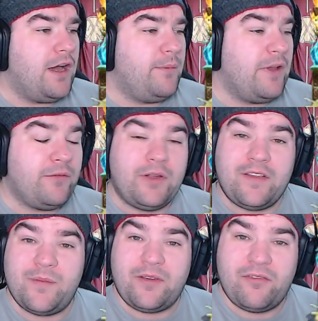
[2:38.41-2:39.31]
May as well
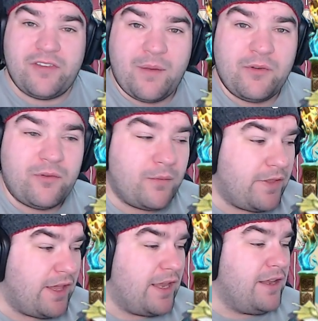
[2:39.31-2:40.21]
get some extra damage while we're
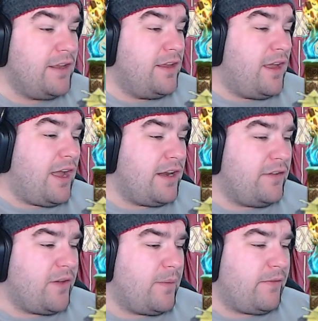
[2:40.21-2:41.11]
there. And
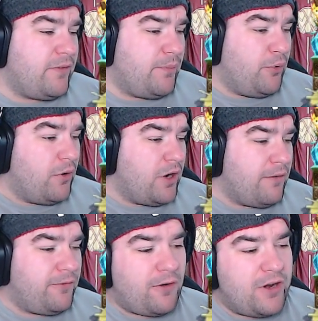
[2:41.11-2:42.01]
in terms of support,
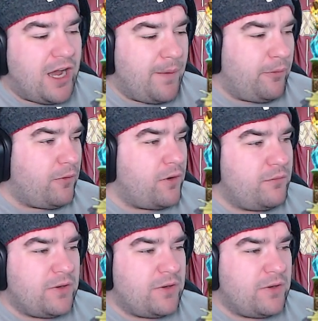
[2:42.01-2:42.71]
I've thrown Arpa on.